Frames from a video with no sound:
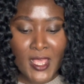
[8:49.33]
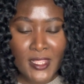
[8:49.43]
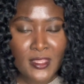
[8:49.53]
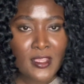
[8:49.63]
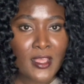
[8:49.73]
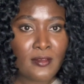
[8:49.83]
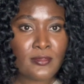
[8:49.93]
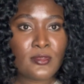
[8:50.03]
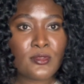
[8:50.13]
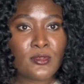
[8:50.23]
I think
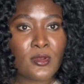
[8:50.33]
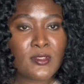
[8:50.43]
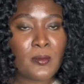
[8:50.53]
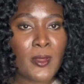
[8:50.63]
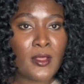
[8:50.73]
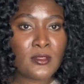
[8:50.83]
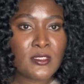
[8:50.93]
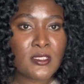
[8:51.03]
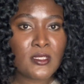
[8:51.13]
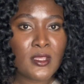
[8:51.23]
I've talked
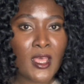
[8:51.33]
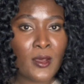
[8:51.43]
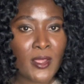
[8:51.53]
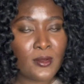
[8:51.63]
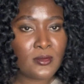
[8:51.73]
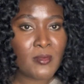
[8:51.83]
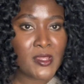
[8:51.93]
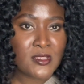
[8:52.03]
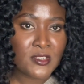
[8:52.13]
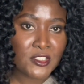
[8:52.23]
about how I got my
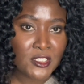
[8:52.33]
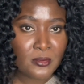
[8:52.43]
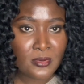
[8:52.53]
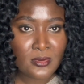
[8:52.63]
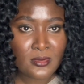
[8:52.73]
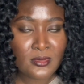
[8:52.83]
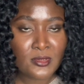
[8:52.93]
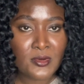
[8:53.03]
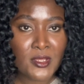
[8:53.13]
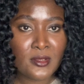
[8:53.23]
internship
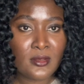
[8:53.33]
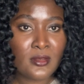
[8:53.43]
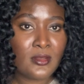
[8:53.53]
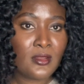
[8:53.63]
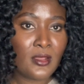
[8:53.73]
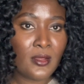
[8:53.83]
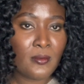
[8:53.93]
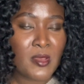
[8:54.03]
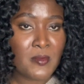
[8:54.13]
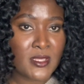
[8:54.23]
during
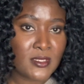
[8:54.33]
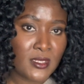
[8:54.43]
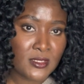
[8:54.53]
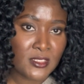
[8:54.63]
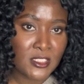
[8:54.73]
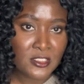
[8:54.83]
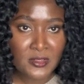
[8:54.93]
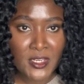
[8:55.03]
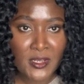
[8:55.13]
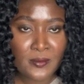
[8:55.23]
my master's
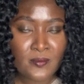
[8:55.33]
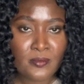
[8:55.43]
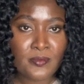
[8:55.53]
degree.